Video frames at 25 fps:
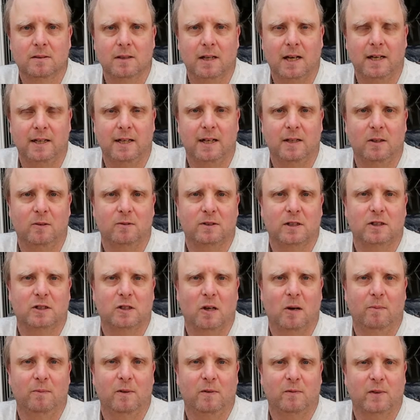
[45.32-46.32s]
And then obviously
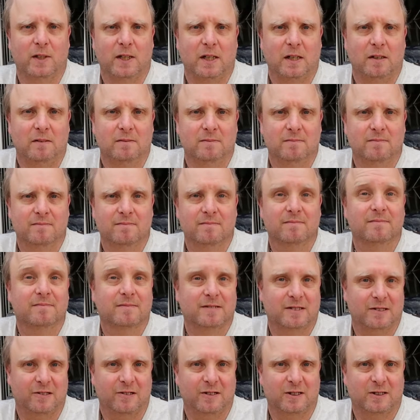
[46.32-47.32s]
show them the video
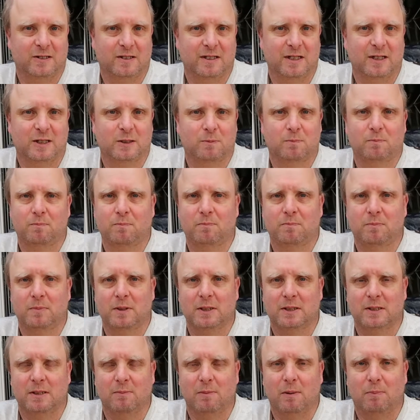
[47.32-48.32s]
to
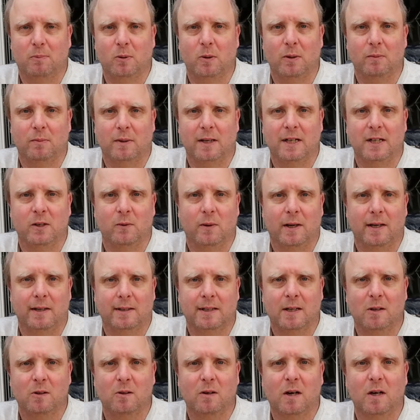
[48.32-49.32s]
get my point. But anyway,
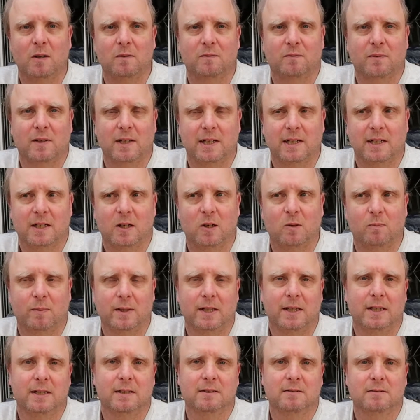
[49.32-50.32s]
hopefully that'll
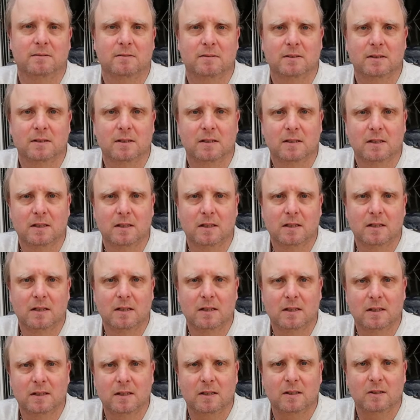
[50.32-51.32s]
be
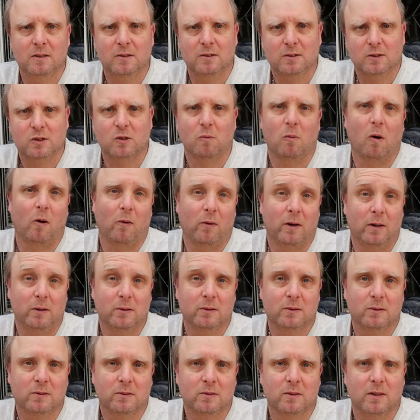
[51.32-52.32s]

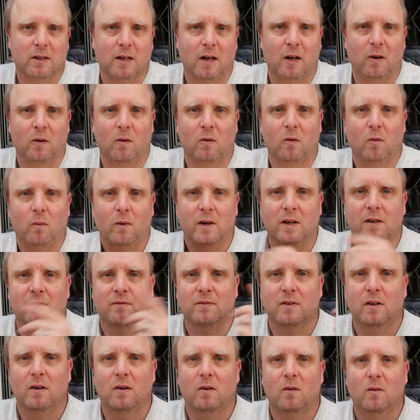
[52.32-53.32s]
tomorrow, along
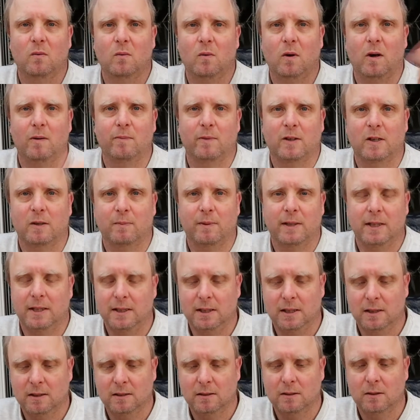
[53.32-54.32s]
with what I'm going to
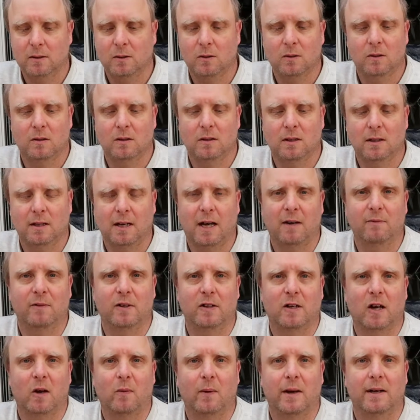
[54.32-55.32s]
be
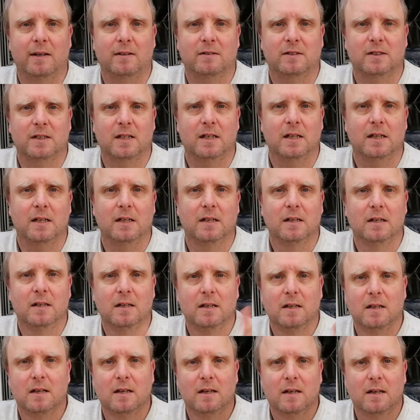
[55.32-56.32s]
having a go at today.
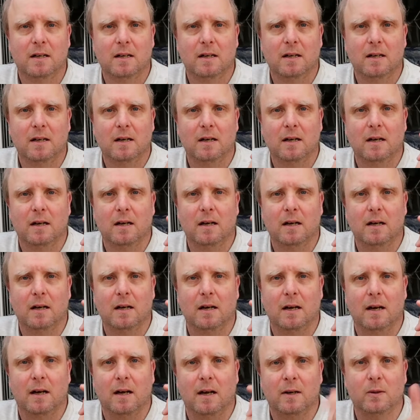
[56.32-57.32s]

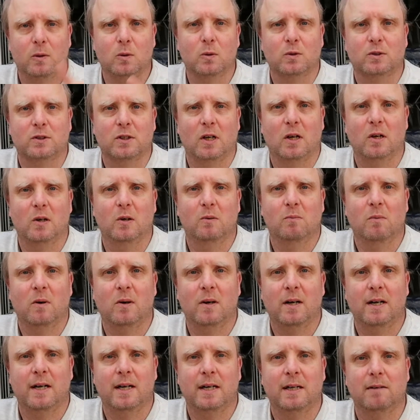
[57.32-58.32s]
And also
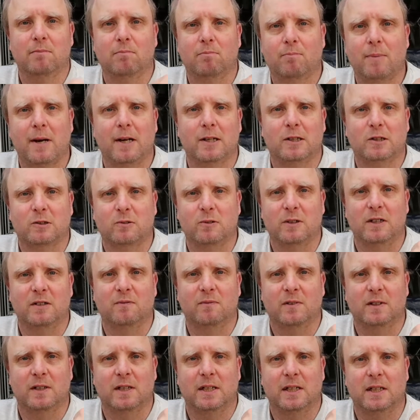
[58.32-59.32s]
my battery
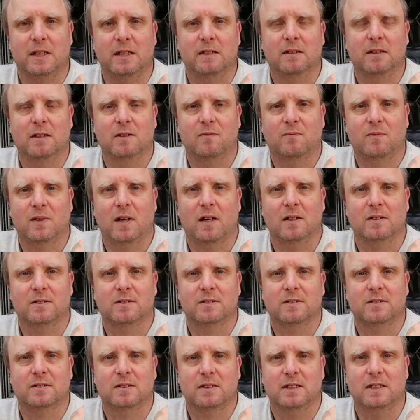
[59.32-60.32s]
for the
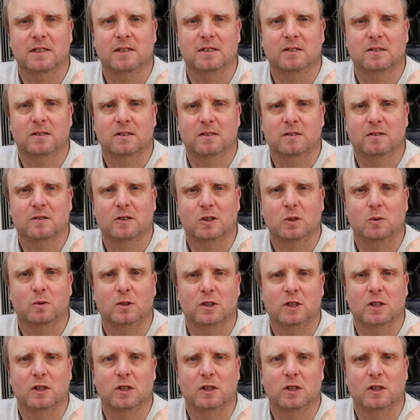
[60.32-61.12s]
Flux is still